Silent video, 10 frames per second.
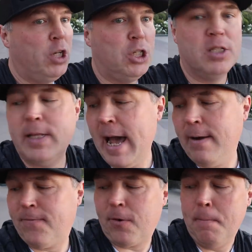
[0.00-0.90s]
Which is
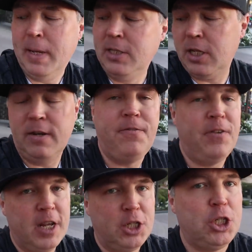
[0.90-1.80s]
that fermented
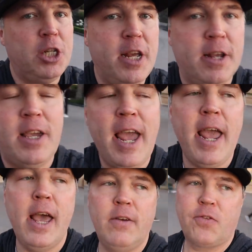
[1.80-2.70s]
fish in a
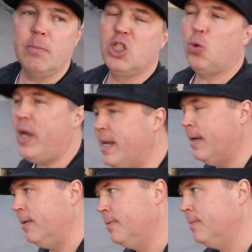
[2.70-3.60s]
can from Sweden.
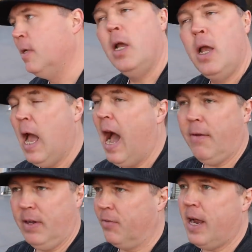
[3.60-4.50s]

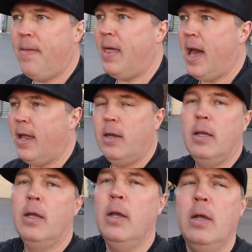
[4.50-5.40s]
I've never had that.
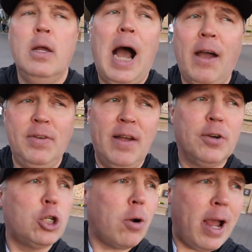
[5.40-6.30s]
I've
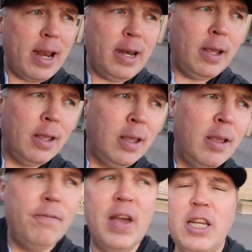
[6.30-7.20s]
never tried
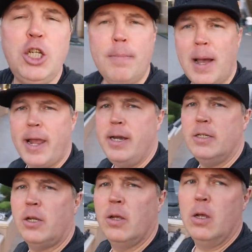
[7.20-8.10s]

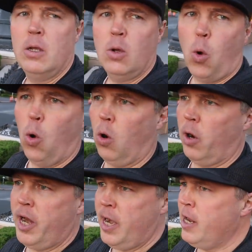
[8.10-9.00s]
Vegemite
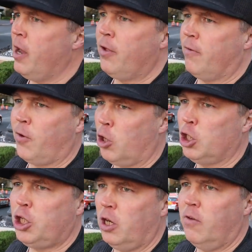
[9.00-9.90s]
or any other
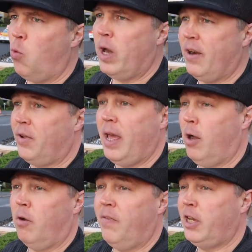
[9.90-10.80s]
version of whatever the
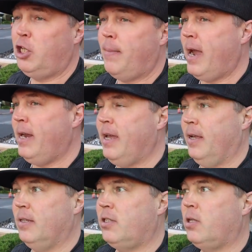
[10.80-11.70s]
hell Vegemite
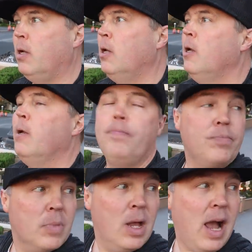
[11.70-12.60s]
is.
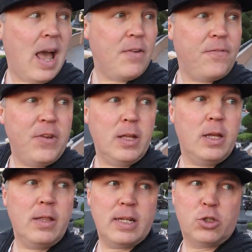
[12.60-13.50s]
I have a
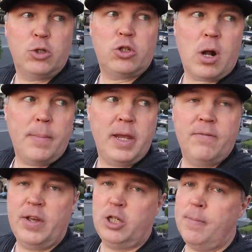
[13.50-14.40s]
feeling that surströmming
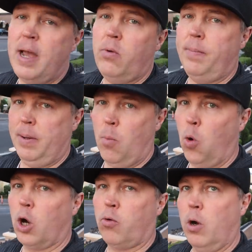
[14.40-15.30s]
and Vegemite would be
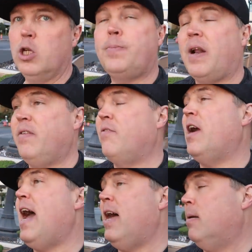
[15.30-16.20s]
more gross, but I've never
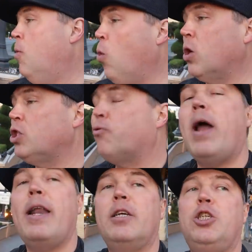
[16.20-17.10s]
had them.
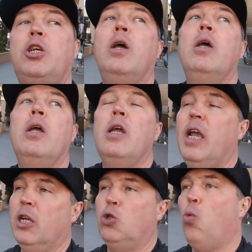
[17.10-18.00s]
Horseradish
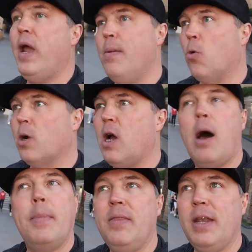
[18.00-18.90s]
is way more
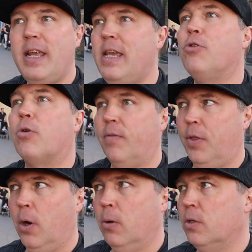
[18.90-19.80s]
common than either of
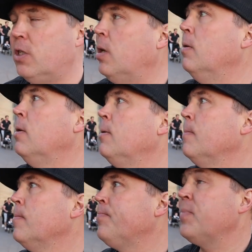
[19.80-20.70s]
those,
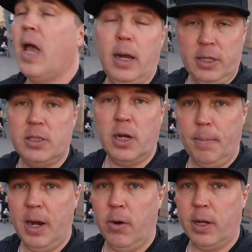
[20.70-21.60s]
at least in
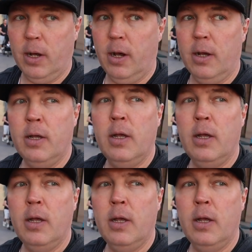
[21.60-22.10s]
America,